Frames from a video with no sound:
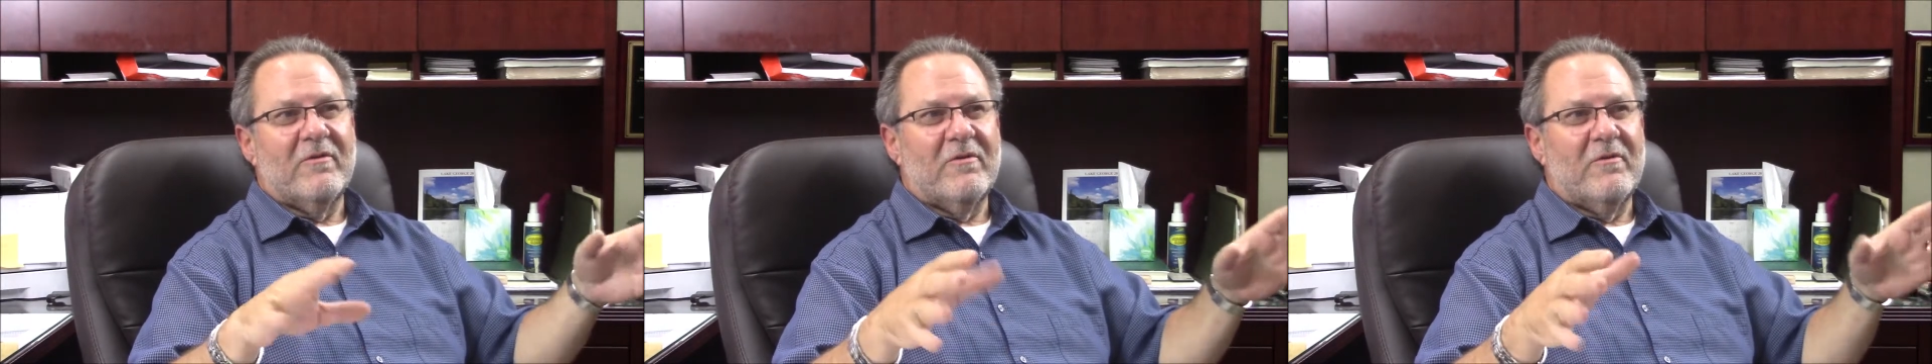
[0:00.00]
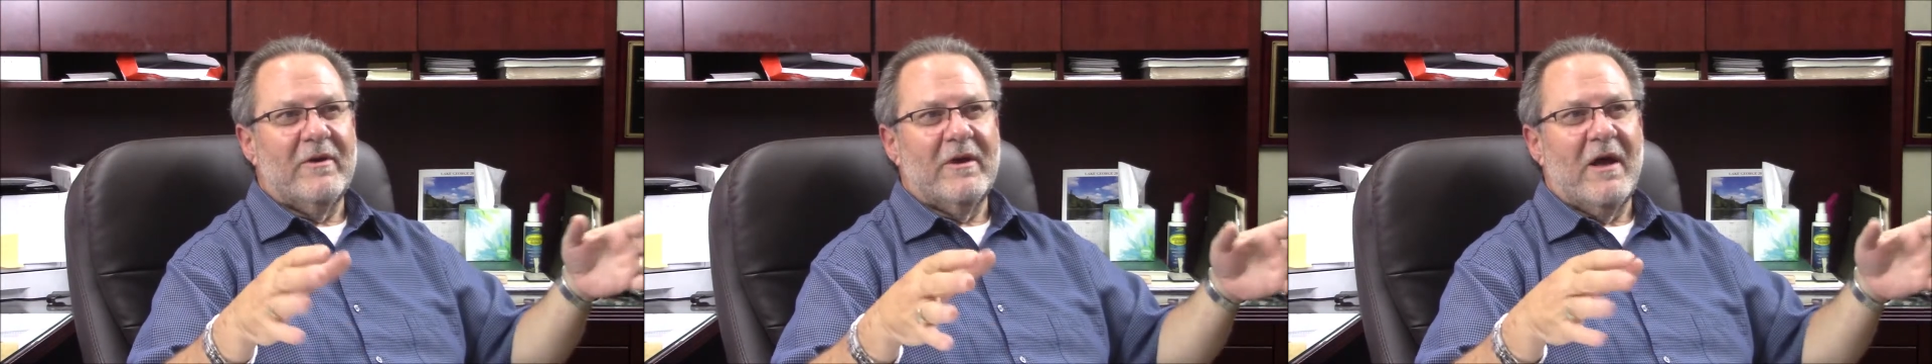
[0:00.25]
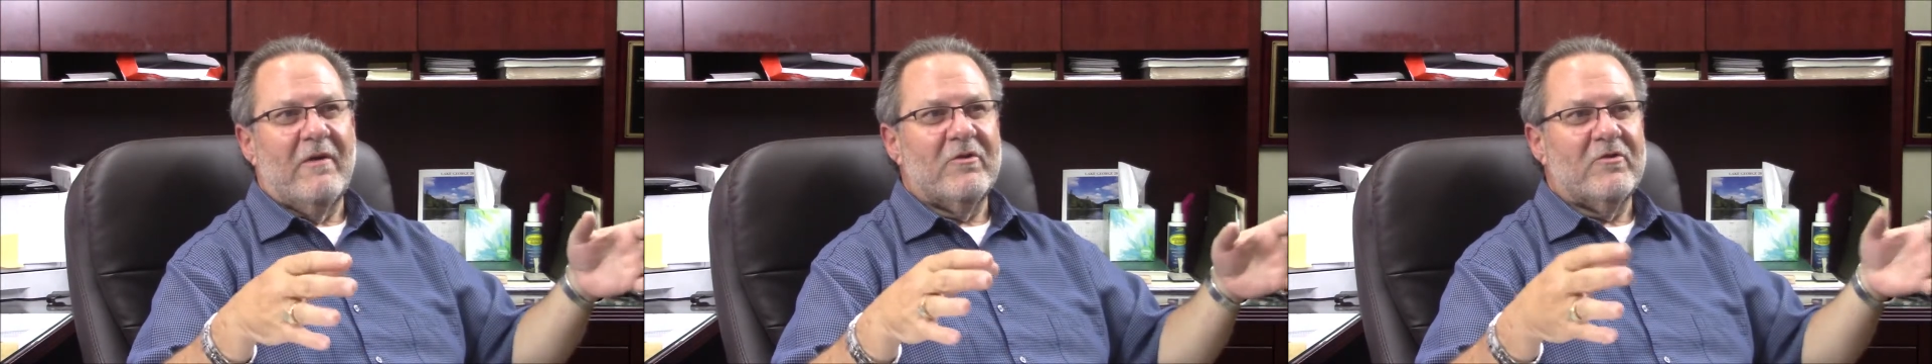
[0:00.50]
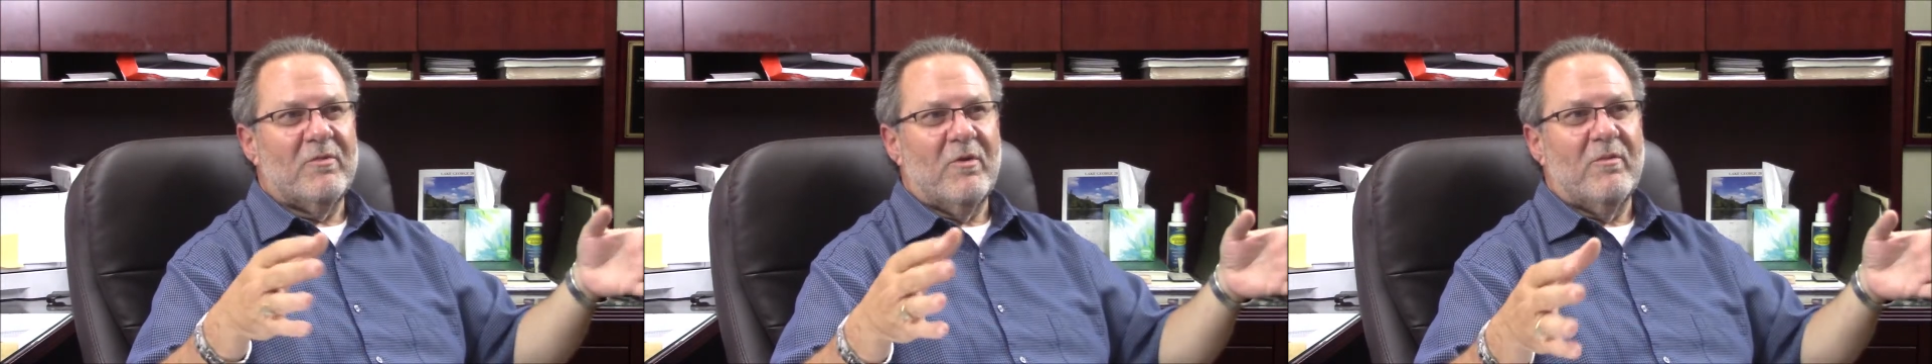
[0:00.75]
to 30
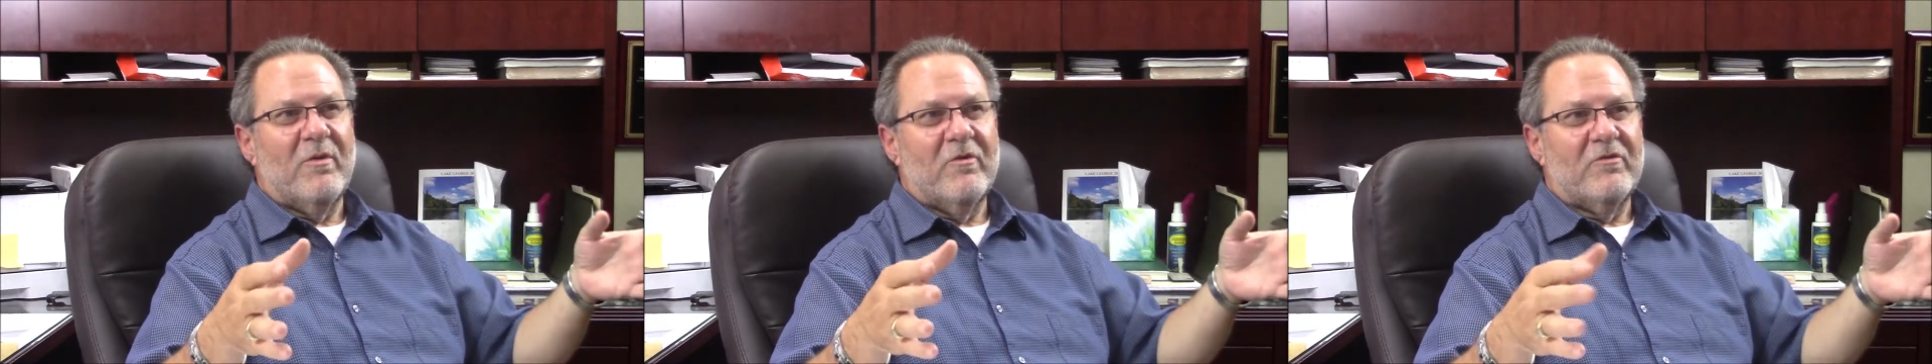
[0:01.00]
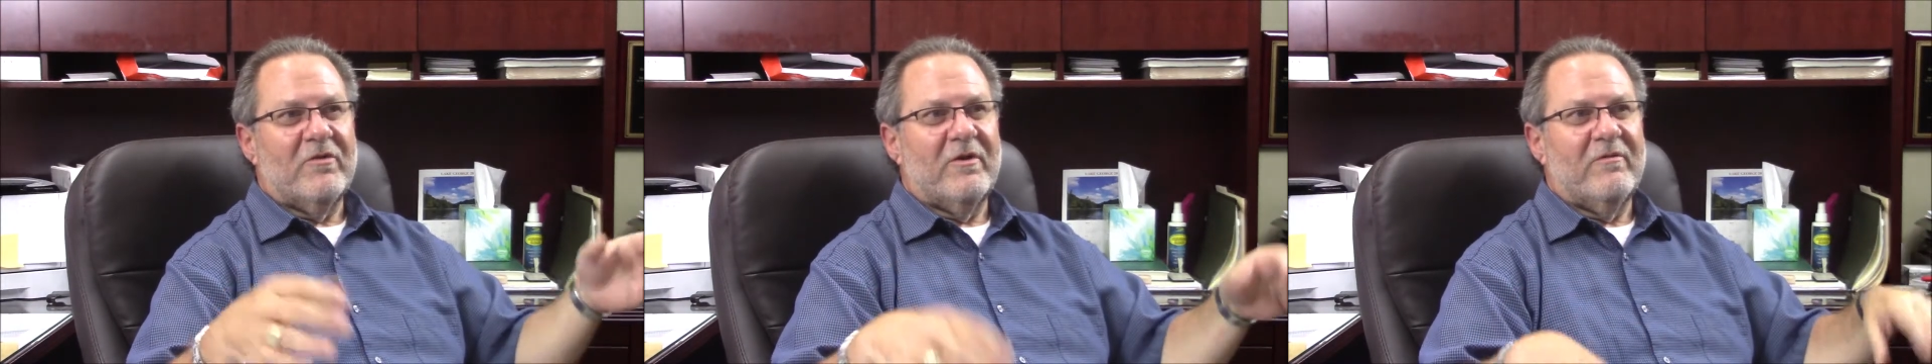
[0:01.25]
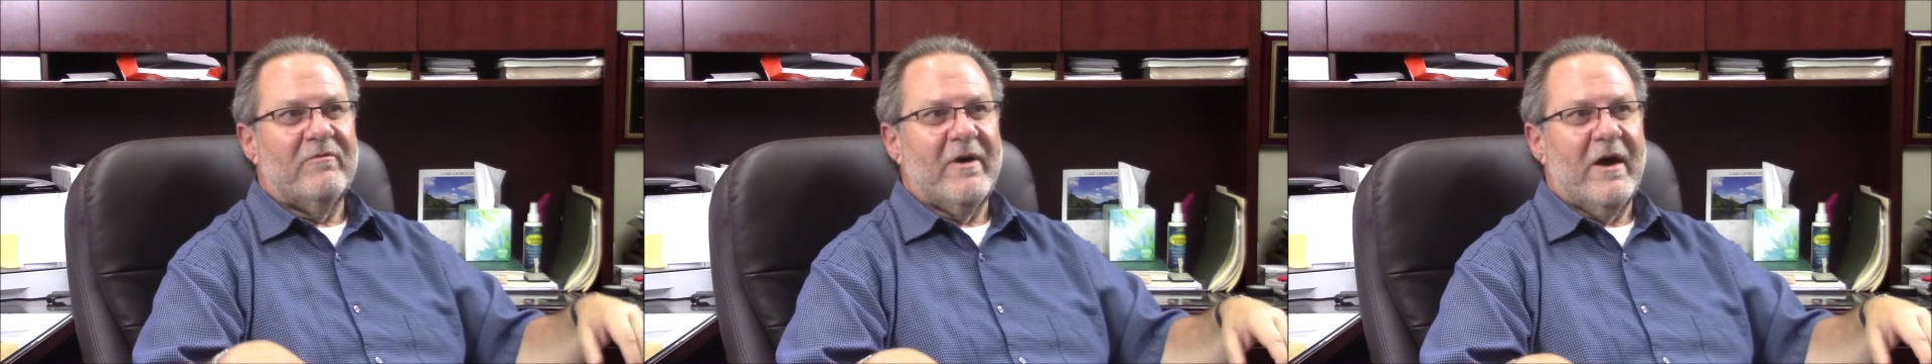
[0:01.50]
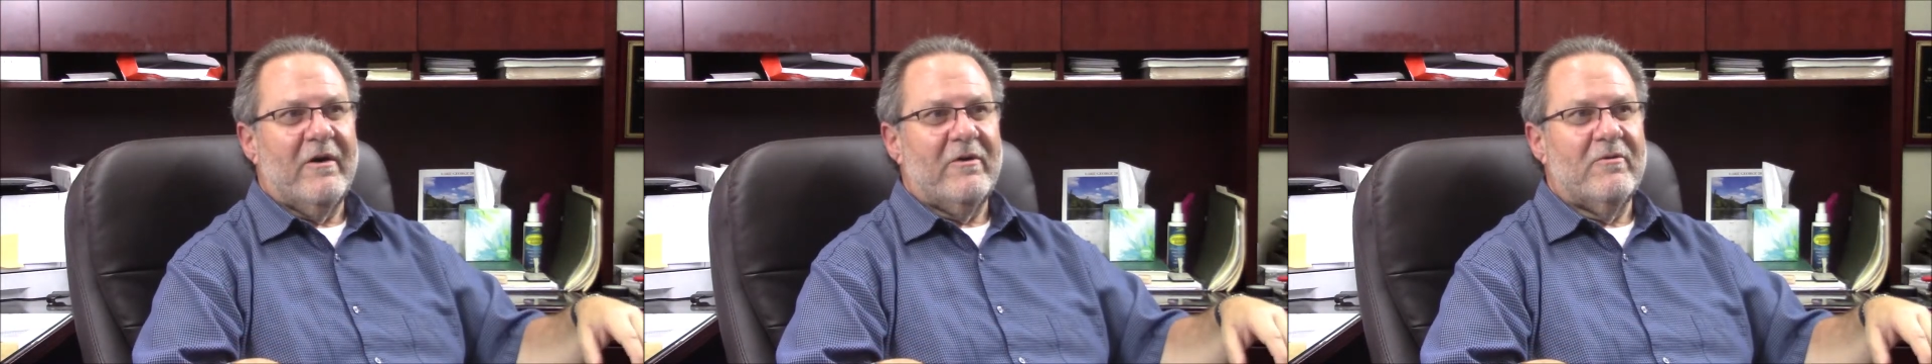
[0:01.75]
dollars per person in
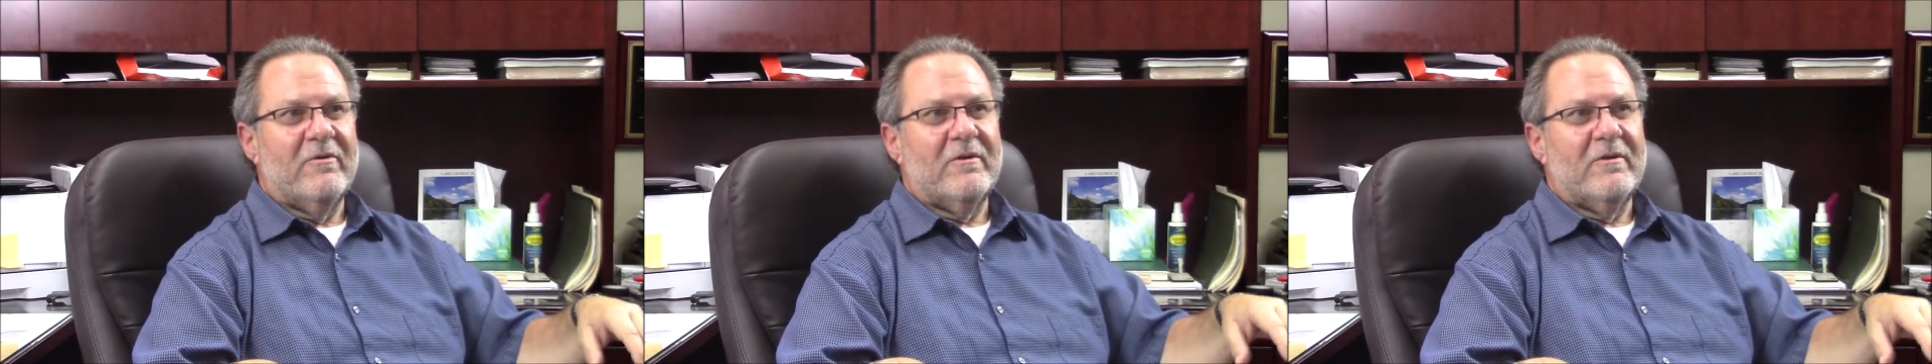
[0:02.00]
value,